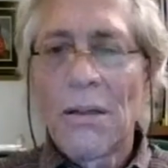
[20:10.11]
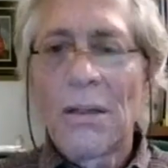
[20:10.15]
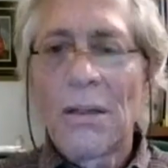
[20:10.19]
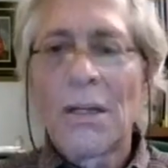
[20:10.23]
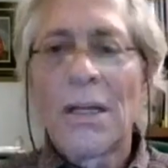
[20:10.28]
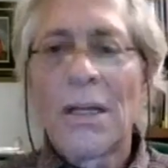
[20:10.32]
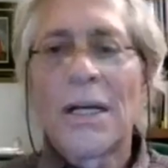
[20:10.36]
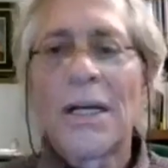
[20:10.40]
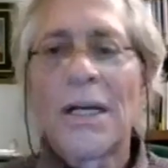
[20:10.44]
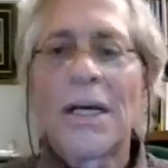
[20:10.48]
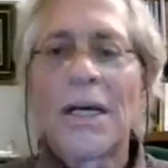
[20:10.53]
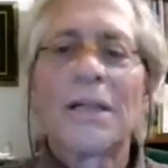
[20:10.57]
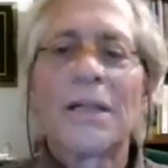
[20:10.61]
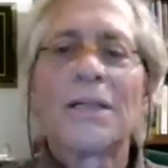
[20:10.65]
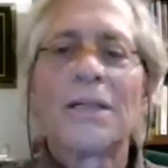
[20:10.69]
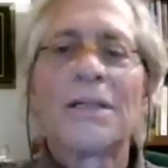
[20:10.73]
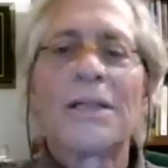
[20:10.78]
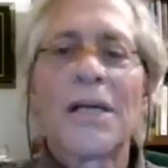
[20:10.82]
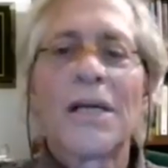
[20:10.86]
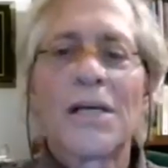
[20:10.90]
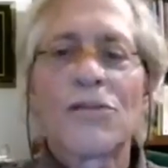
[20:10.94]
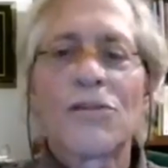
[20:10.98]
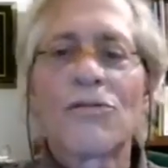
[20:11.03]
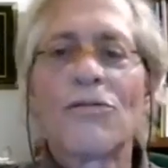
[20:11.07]
And
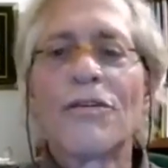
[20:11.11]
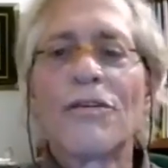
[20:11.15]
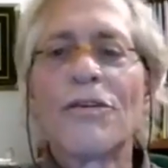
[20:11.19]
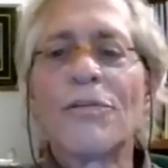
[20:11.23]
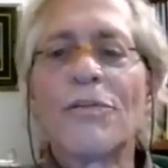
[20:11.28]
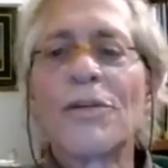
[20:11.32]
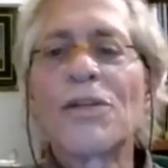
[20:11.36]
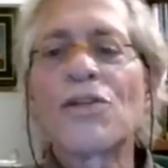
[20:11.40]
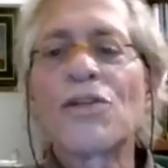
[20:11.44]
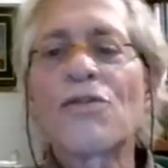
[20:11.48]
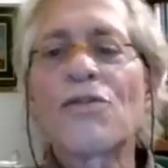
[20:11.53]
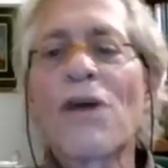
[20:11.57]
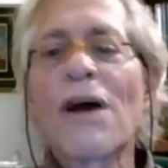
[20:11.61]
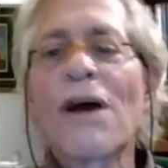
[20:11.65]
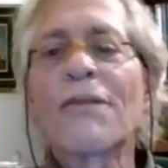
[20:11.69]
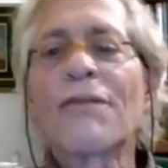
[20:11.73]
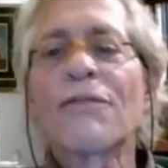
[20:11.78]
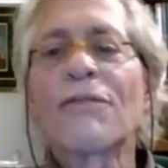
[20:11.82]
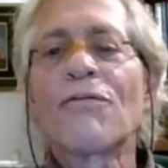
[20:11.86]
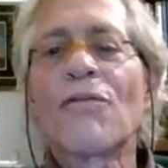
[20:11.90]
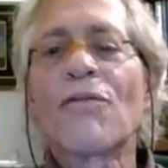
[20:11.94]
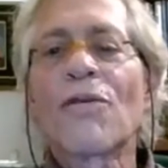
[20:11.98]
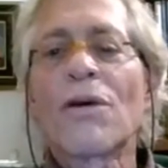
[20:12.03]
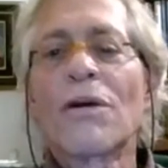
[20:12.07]
that's what we've been
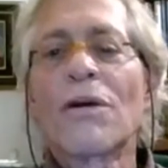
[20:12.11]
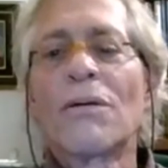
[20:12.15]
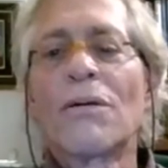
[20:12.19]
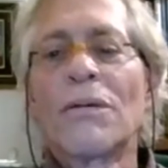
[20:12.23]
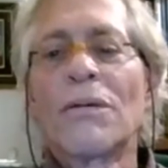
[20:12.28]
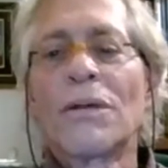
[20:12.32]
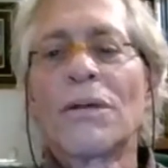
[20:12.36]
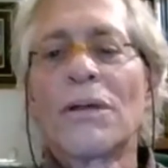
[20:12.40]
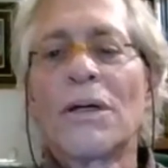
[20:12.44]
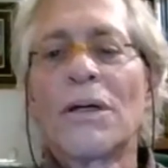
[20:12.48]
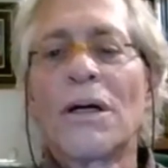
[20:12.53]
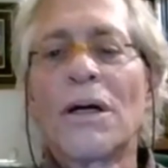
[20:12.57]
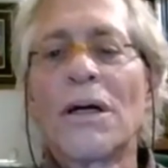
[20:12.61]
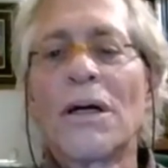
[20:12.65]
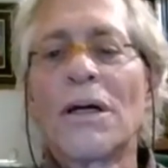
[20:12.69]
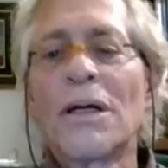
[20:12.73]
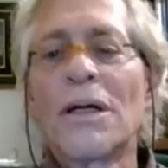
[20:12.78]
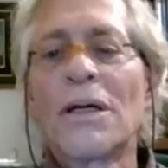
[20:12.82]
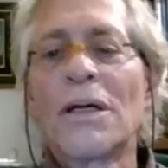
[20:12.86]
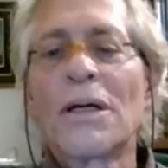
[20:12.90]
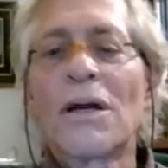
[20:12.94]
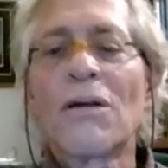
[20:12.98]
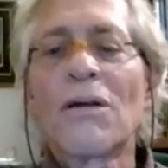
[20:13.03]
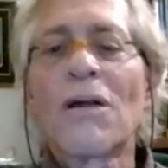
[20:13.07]
striving for
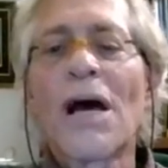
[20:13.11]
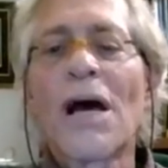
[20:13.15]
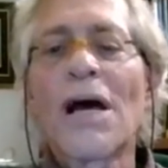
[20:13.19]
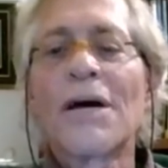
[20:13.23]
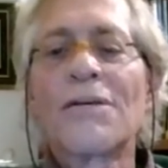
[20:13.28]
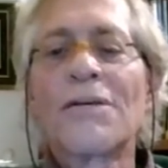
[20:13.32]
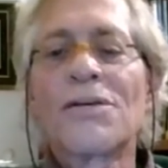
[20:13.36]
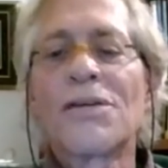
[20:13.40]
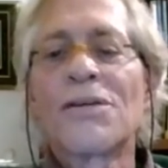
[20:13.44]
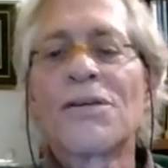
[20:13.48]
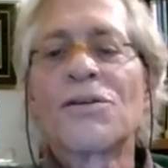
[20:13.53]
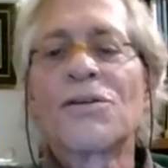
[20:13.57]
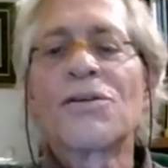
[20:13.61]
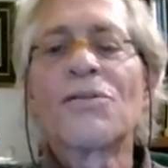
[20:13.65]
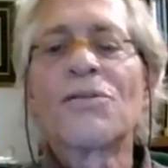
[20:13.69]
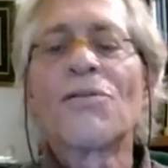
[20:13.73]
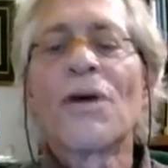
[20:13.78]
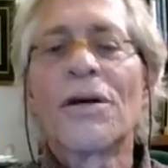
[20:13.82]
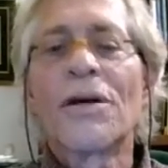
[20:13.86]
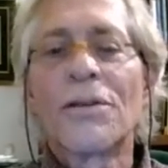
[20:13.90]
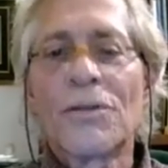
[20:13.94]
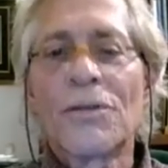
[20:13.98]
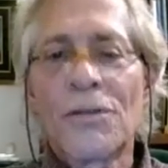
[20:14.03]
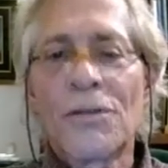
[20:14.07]
in our lives, is to
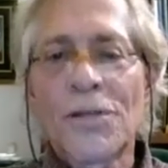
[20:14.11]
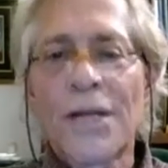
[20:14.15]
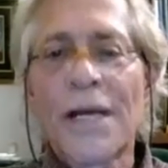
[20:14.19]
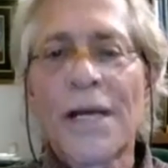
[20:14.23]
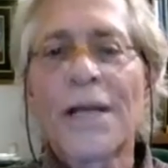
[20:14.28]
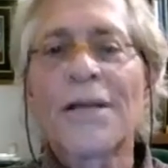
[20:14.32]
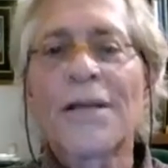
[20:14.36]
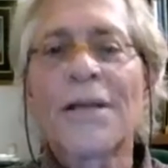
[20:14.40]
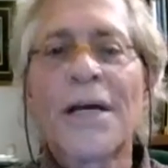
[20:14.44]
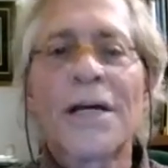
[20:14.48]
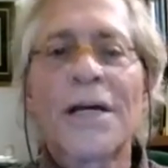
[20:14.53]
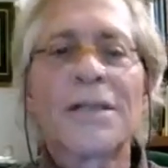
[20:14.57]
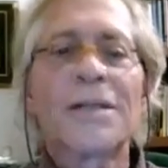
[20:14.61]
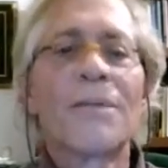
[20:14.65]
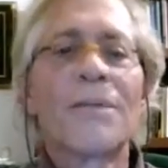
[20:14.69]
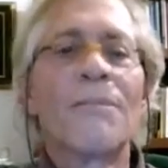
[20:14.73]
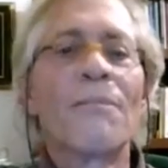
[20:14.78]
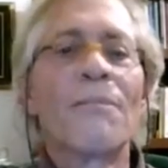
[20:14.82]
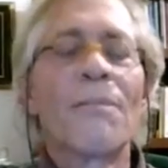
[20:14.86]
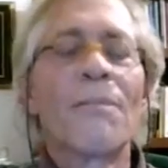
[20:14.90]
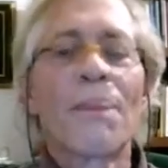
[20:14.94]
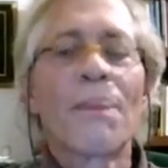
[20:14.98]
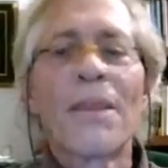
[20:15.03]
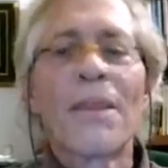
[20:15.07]
understand that
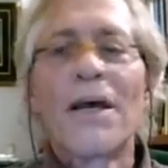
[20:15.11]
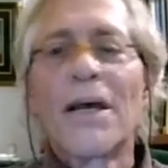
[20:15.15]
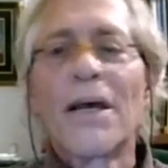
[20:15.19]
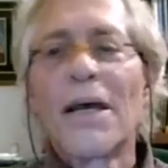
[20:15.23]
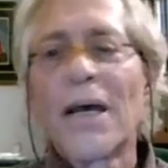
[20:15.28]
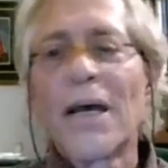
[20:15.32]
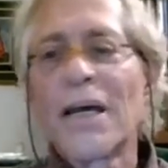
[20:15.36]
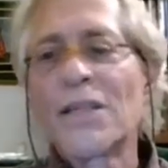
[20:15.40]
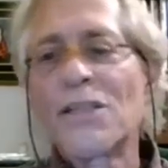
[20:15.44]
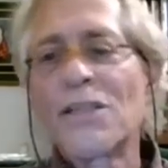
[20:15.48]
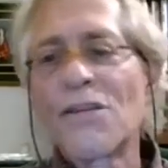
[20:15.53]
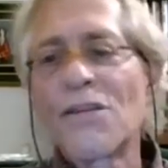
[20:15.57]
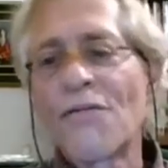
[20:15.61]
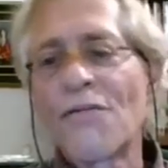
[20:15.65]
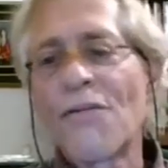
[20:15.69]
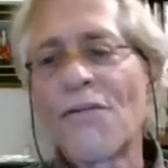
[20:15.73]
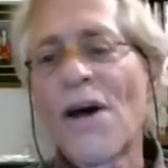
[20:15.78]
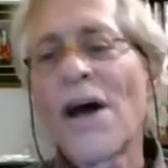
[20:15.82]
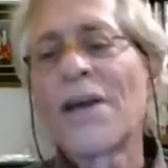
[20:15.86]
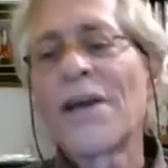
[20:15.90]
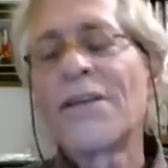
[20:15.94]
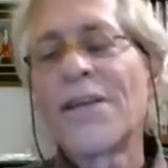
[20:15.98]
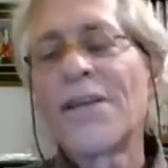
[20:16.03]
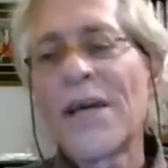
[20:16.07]
and to
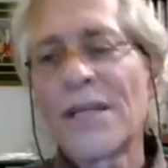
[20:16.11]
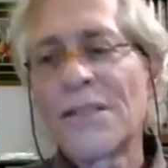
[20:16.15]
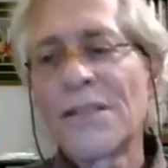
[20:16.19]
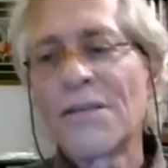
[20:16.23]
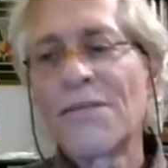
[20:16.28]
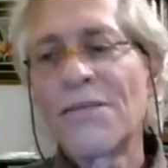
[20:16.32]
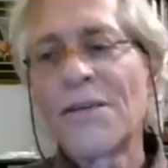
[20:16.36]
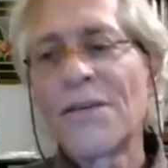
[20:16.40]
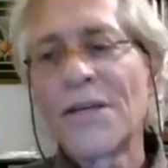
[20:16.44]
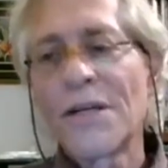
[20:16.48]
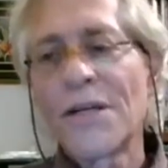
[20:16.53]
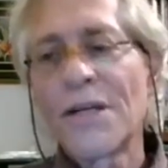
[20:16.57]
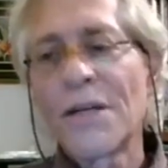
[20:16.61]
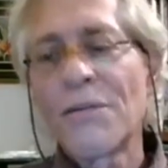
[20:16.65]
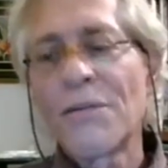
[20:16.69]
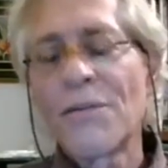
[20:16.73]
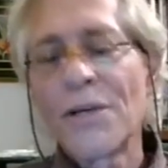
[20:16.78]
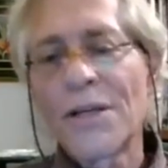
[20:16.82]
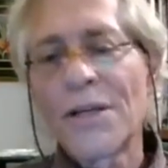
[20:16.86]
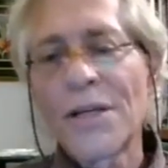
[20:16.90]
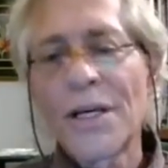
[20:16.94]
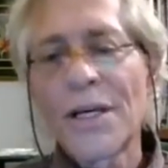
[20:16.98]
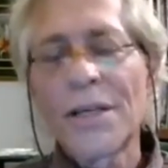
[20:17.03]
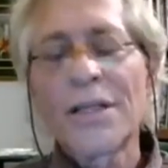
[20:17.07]
find that divinity
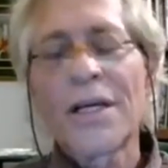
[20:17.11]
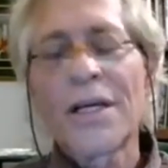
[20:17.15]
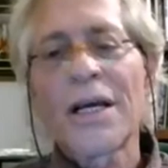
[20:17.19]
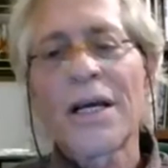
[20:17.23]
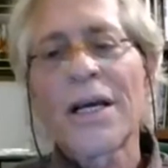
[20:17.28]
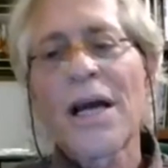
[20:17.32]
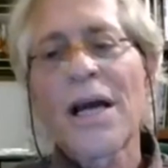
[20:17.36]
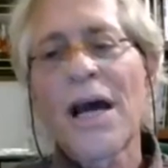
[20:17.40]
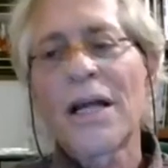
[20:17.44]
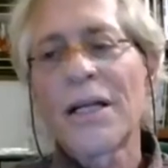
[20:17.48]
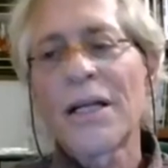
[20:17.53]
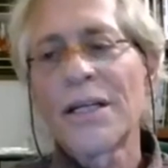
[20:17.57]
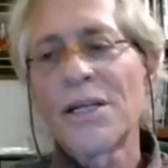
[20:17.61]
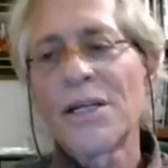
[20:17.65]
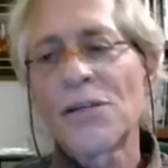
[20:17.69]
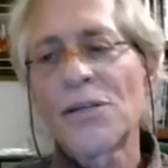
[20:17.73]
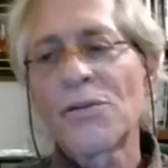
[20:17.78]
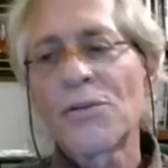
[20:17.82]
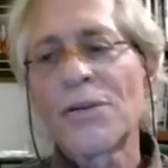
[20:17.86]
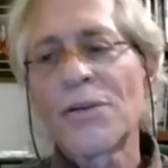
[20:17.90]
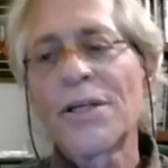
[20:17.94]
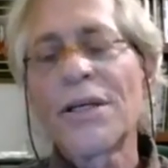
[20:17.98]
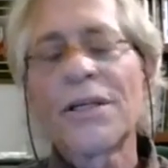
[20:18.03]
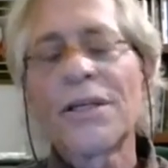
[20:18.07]
within, that godliness
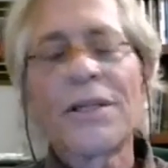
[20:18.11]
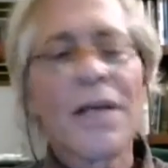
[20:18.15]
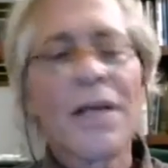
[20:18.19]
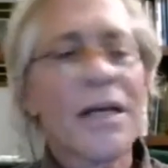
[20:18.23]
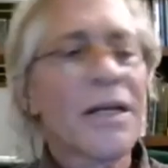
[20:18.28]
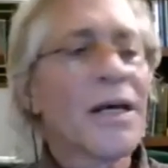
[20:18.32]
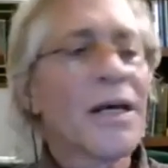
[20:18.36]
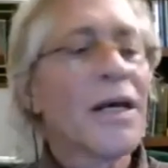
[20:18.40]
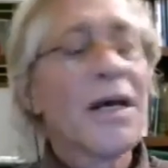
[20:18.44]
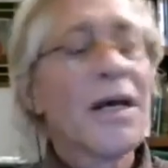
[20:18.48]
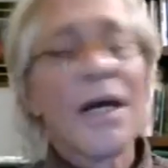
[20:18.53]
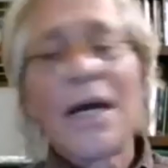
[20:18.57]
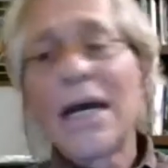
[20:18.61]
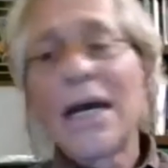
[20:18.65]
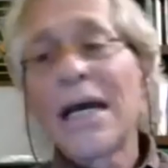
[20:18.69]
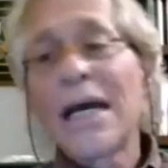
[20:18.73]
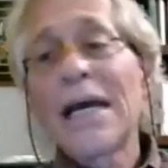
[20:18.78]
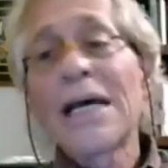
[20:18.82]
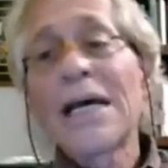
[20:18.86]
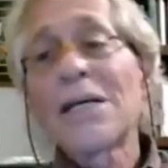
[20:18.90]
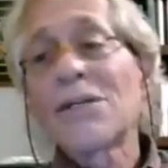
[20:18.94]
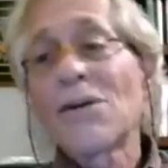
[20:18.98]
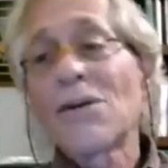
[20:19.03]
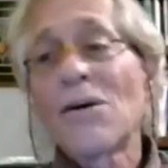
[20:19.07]
within, that
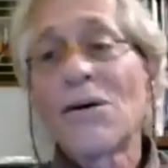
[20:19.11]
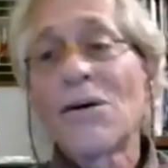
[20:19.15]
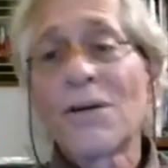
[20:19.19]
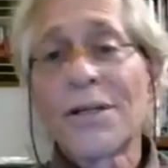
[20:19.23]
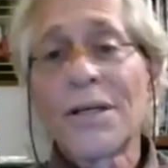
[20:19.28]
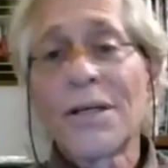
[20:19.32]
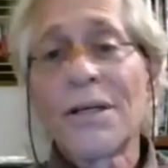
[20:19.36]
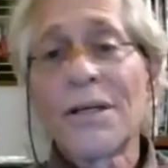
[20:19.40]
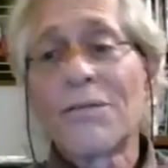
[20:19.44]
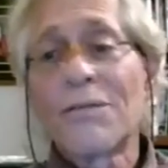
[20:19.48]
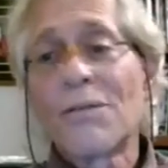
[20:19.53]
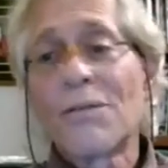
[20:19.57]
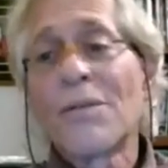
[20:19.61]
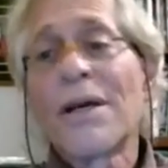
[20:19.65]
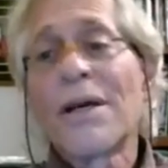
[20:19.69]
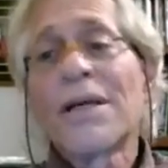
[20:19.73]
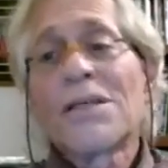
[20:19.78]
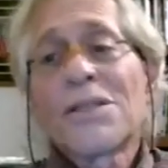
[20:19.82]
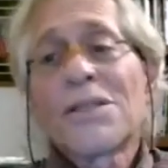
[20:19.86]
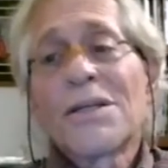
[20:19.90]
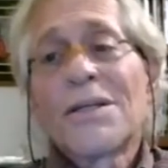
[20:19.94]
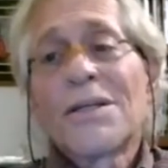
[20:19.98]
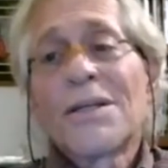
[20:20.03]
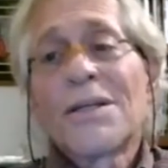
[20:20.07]
has all the
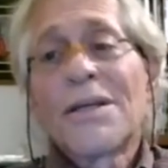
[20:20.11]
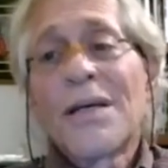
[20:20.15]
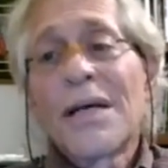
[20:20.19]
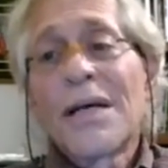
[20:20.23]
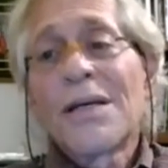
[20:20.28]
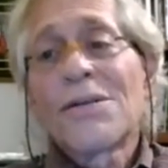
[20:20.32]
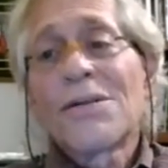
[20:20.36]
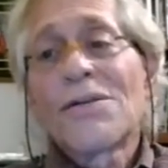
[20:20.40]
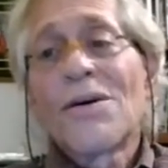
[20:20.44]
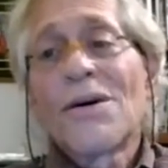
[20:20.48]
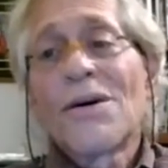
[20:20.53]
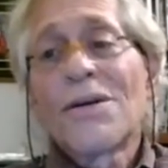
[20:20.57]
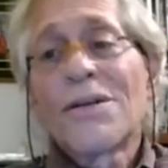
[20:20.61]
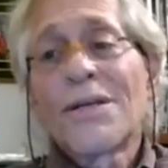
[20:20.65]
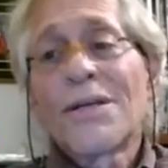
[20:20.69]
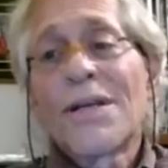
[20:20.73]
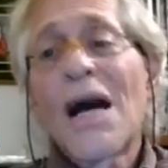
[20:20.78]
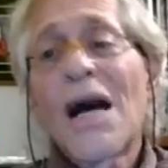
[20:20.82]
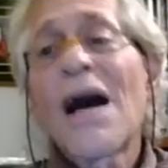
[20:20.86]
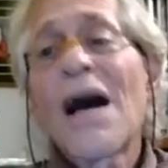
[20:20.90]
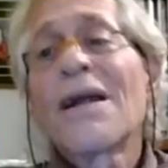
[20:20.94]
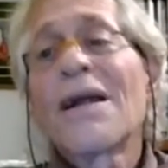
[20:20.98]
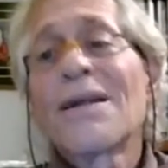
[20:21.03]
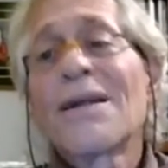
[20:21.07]
information, has all the
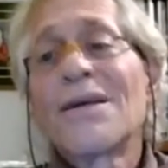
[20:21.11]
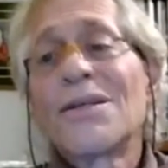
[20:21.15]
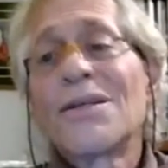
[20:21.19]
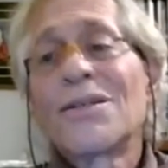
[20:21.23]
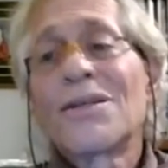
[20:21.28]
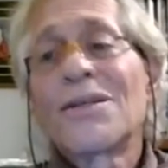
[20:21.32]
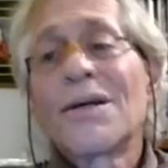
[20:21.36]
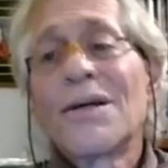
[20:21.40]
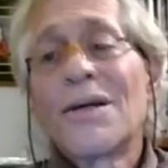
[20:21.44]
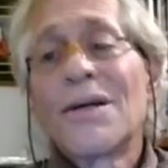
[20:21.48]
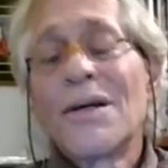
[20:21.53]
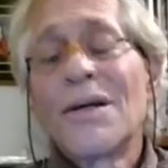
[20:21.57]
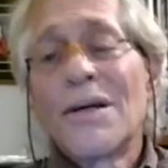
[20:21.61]
knowledge,